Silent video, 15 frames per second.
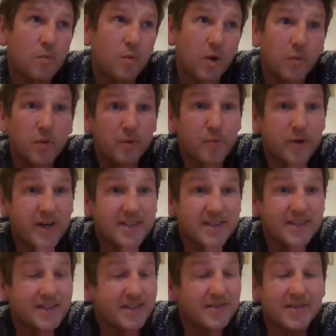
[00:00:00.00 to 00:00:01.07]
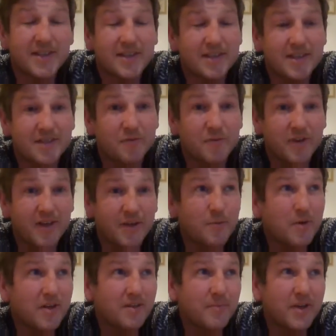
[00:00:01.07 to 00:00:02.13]
one with Brexit, that didn't really
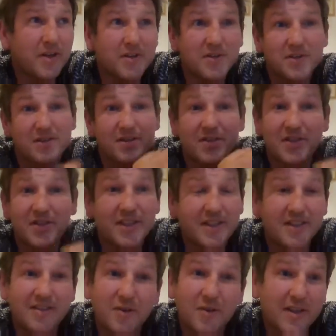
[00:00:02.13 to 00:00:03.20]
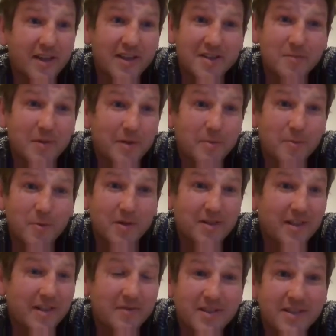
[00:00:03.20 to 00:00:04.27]
work because you needed all kinds of paperwork
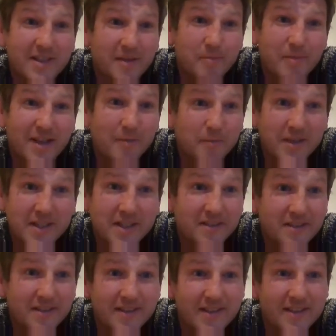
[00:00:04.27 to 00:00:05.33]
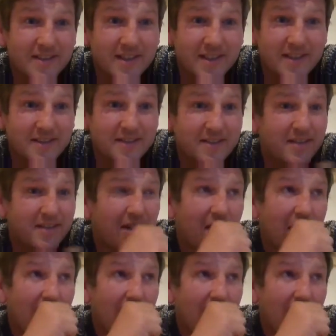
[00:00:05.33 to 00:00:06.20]
to even send plant material to get tested.